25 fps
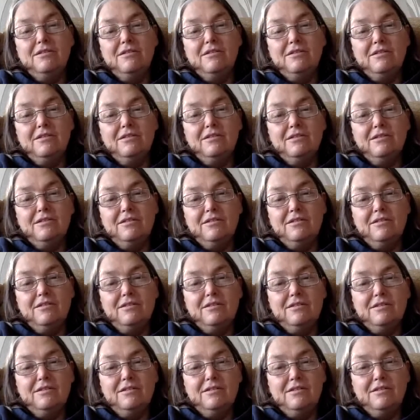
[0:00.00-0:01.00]

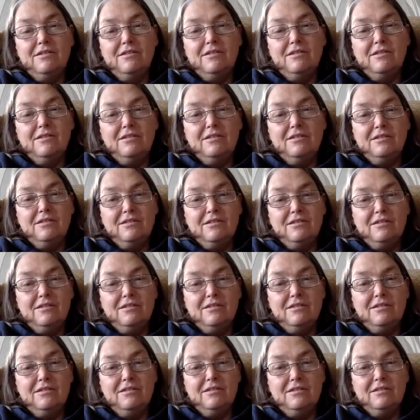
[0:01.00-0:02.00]

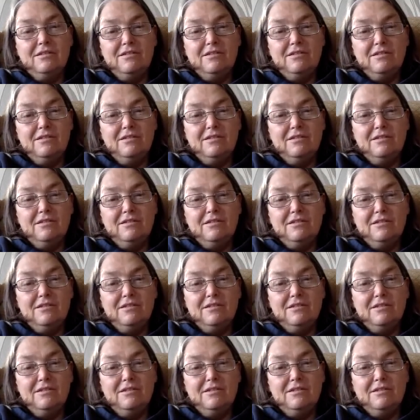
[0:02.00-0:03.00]

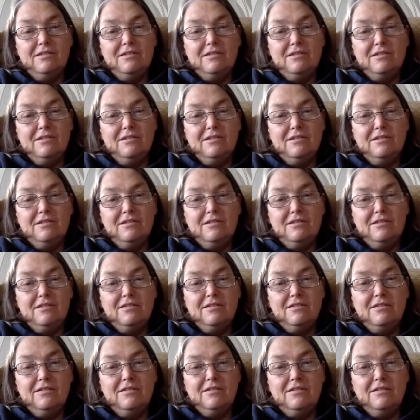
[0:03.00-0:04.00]

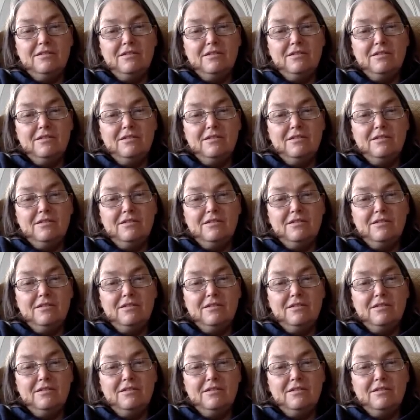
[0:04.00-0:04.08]
(not speaking)